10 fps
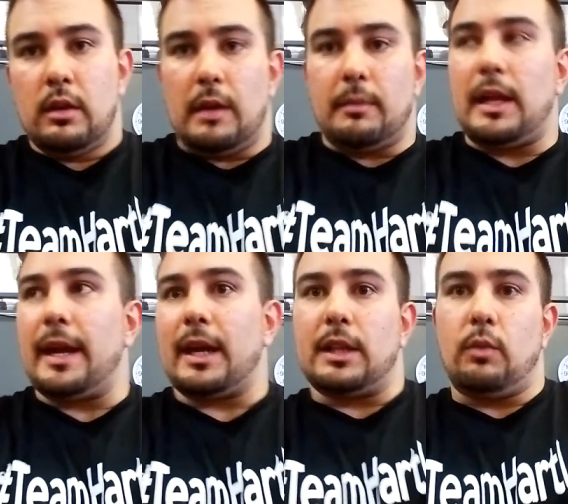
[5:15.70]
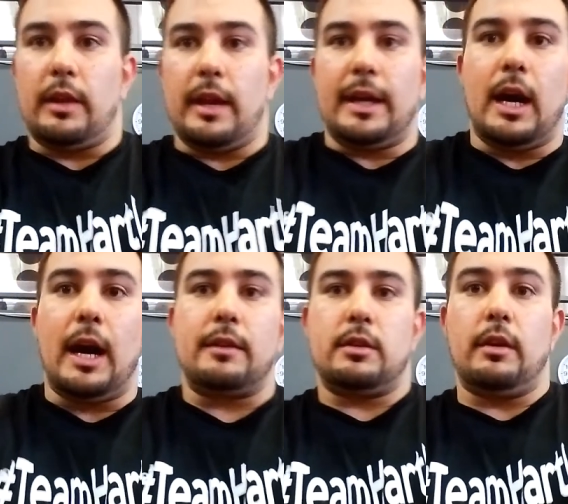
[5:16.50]
I'm glad I got the one that I
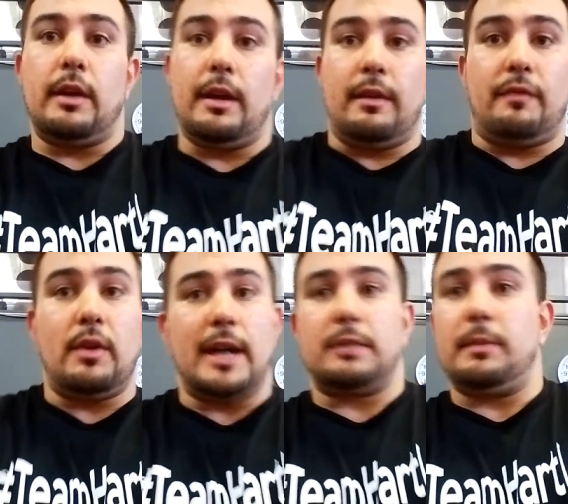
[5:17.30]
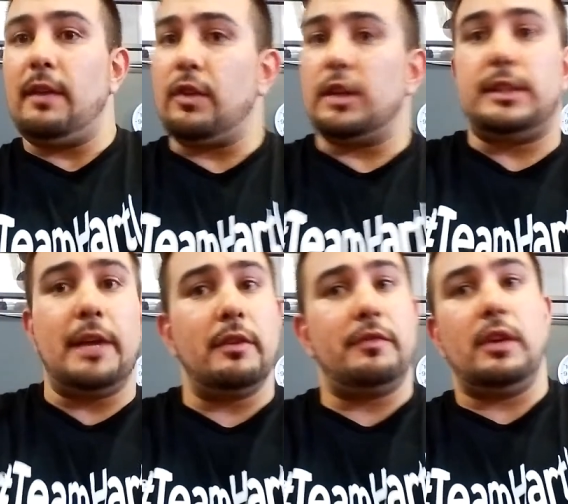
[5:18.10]
got. So hey, if you ask me for a
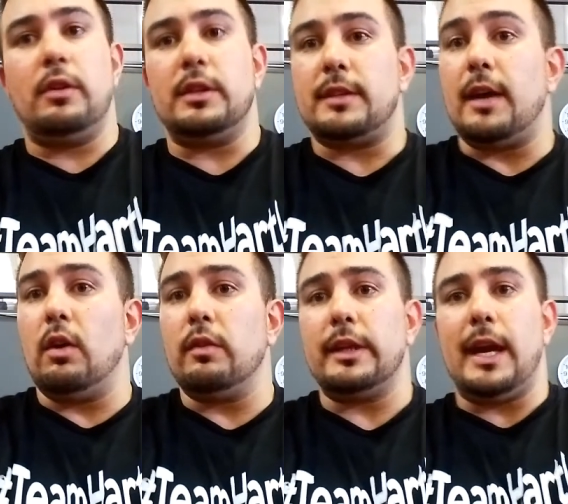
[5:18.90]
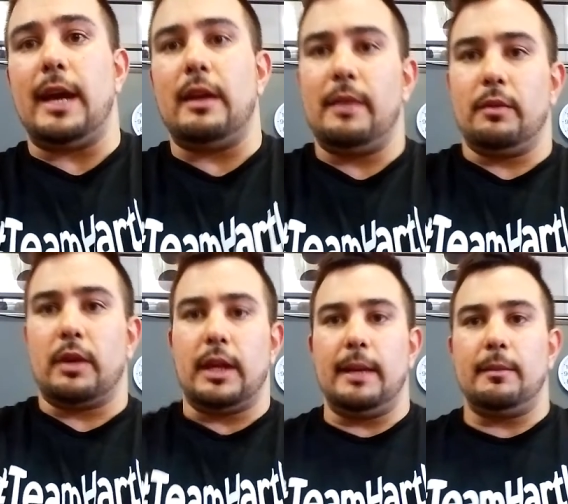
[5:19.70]
stay review, it's not over yet. I mean, we're
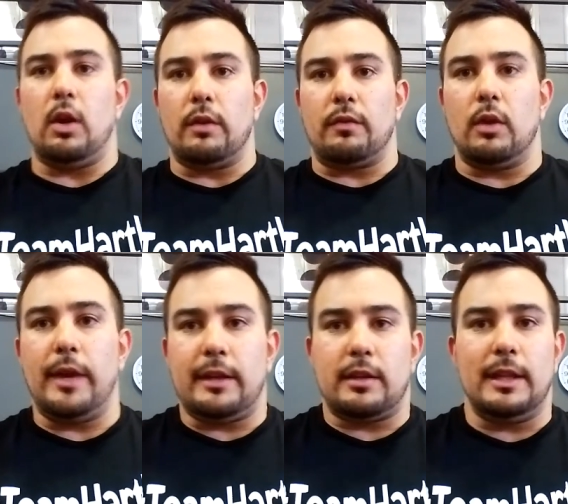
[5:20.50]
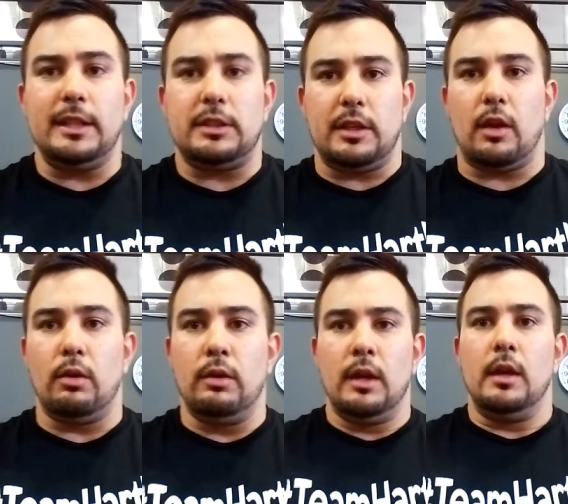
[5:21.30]
gonna keep going for a week. At least you
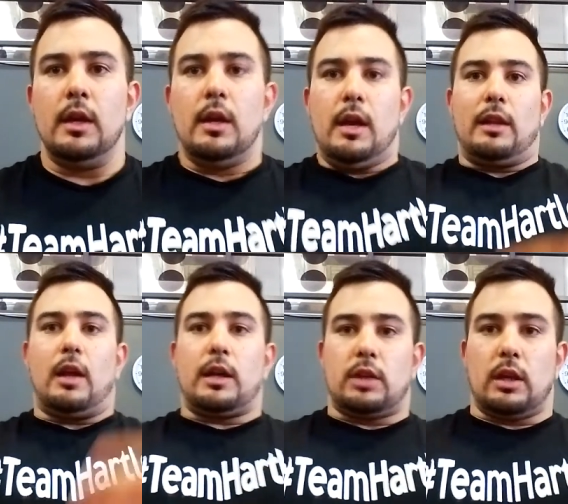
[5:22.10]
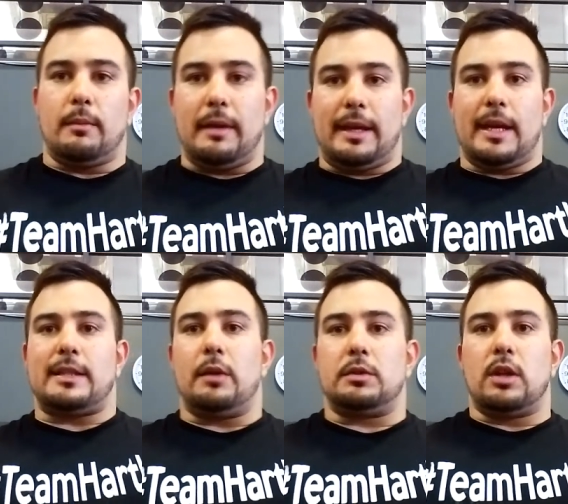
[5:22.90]
know long term, I
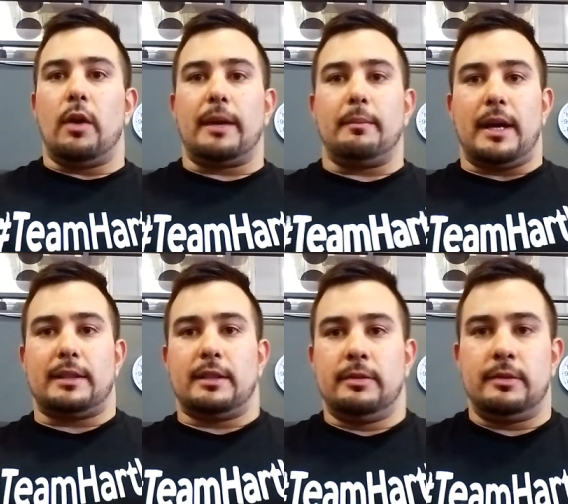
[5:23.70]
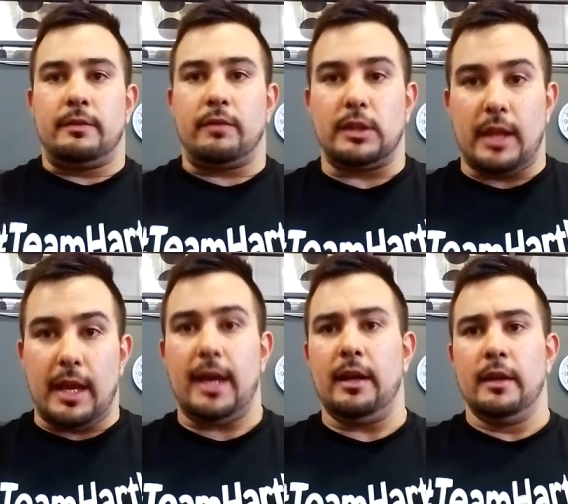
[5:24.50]
guess how it's going. But for
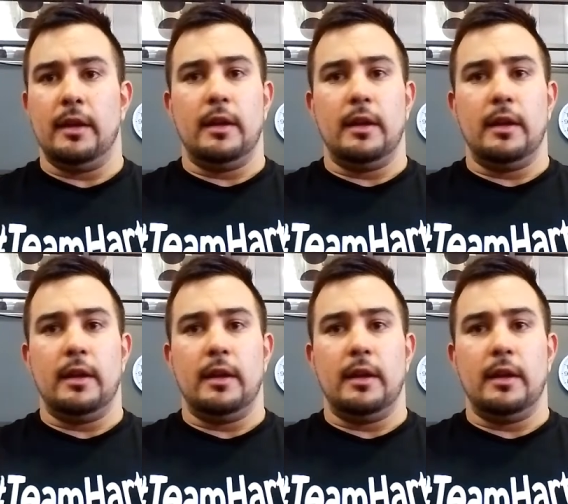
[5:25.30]
today,